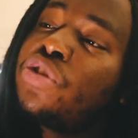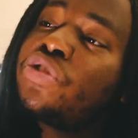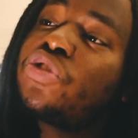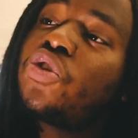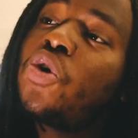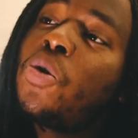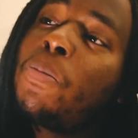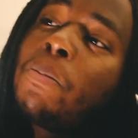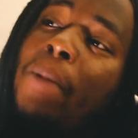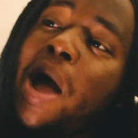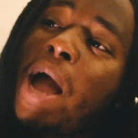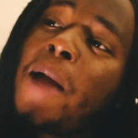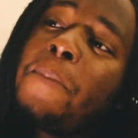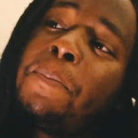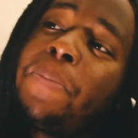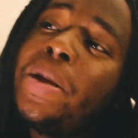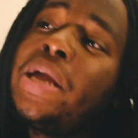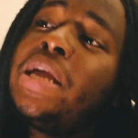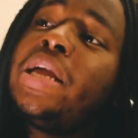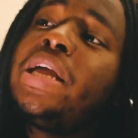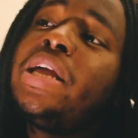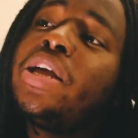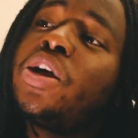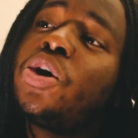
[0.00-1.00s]
So my
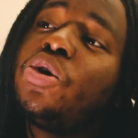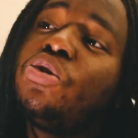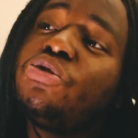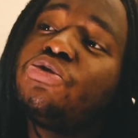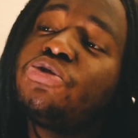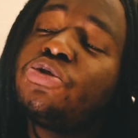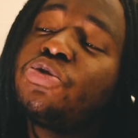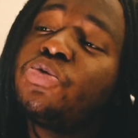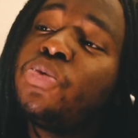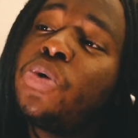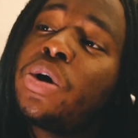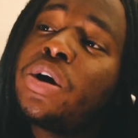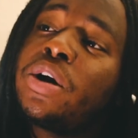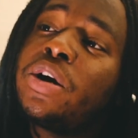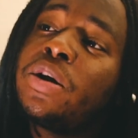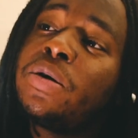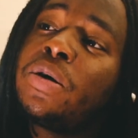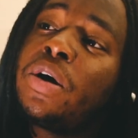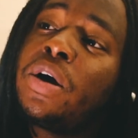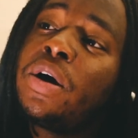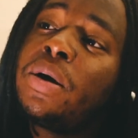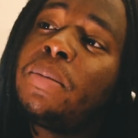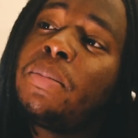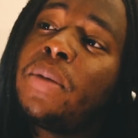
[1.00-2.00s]
PE coach was one of the
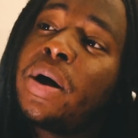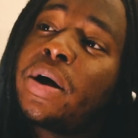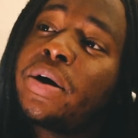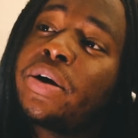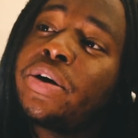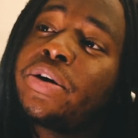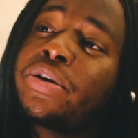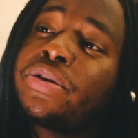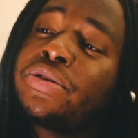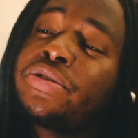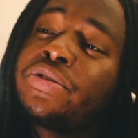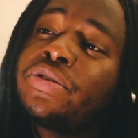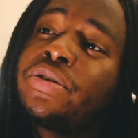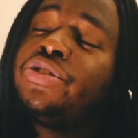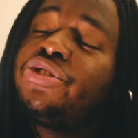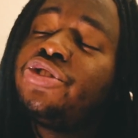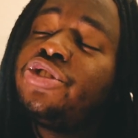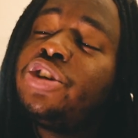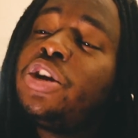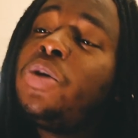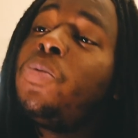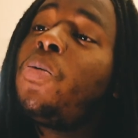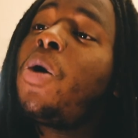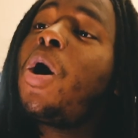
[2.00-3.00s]
uh, monitors.
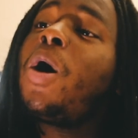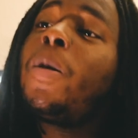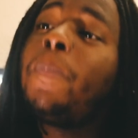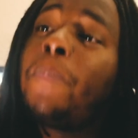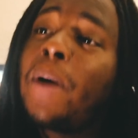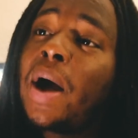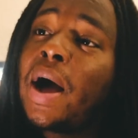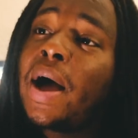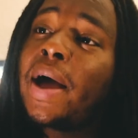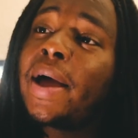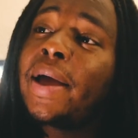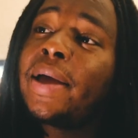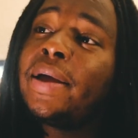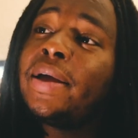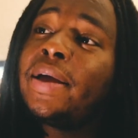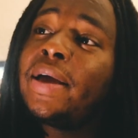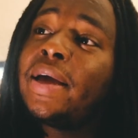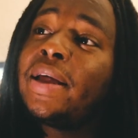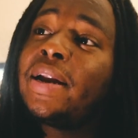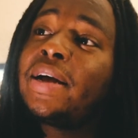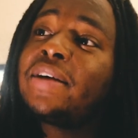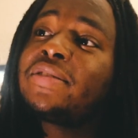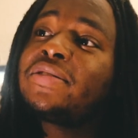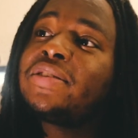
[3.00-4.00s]
She walked by
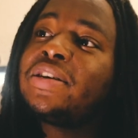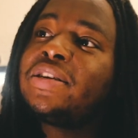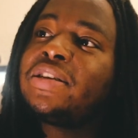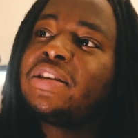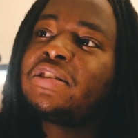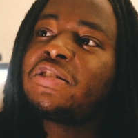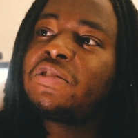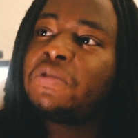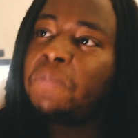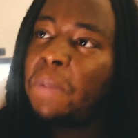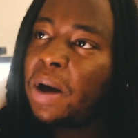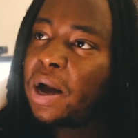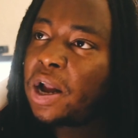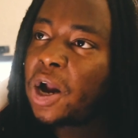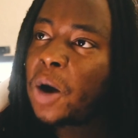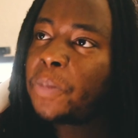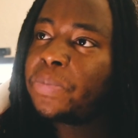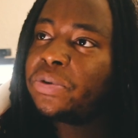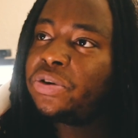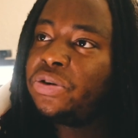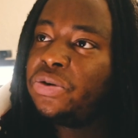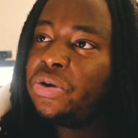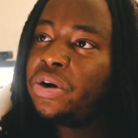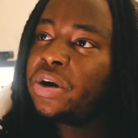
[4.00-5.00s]
and I said, this is my
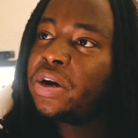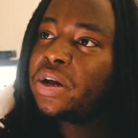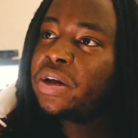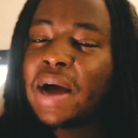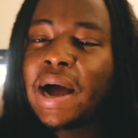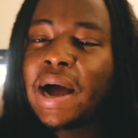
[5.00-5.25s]
opportunity.